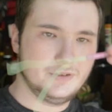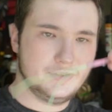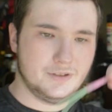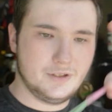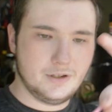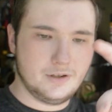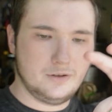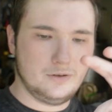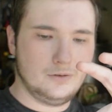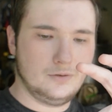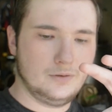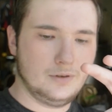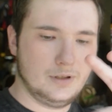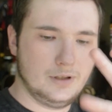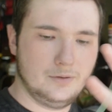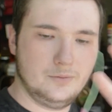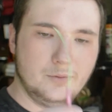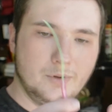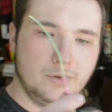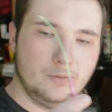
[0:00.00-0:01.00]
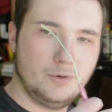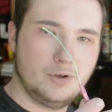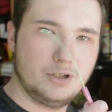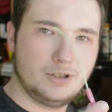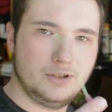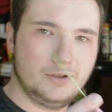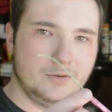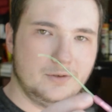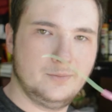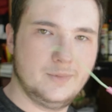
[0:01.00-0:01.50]
So if we
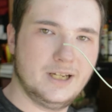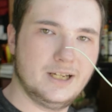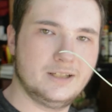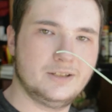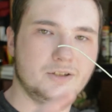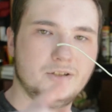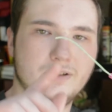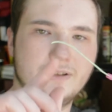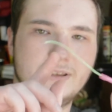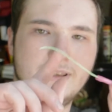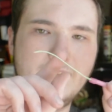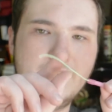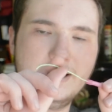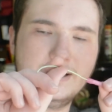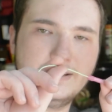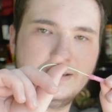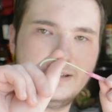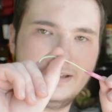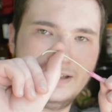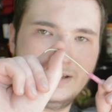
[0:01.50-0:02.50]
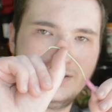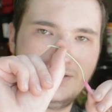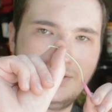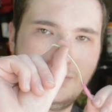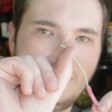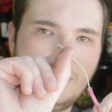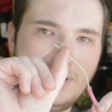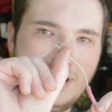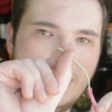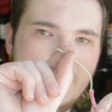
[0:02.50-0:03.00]
want to imagine, this is the
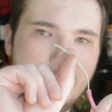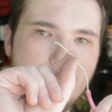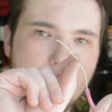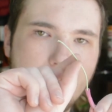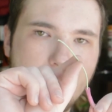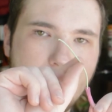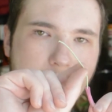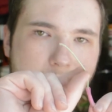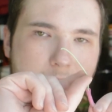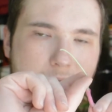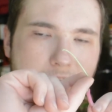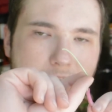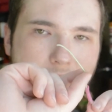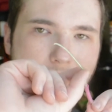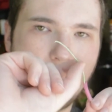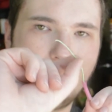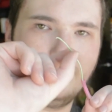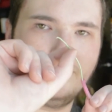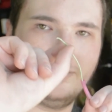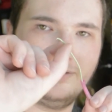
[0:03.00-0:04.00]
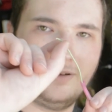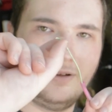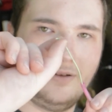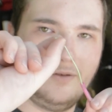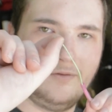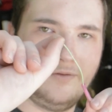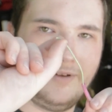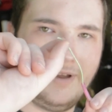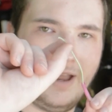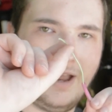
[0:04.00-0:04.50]
wire coming off
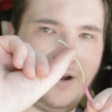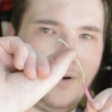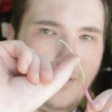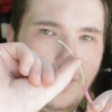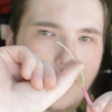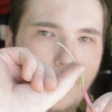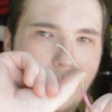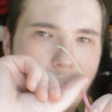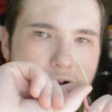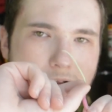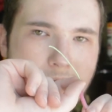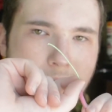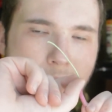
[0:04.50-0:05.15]
of our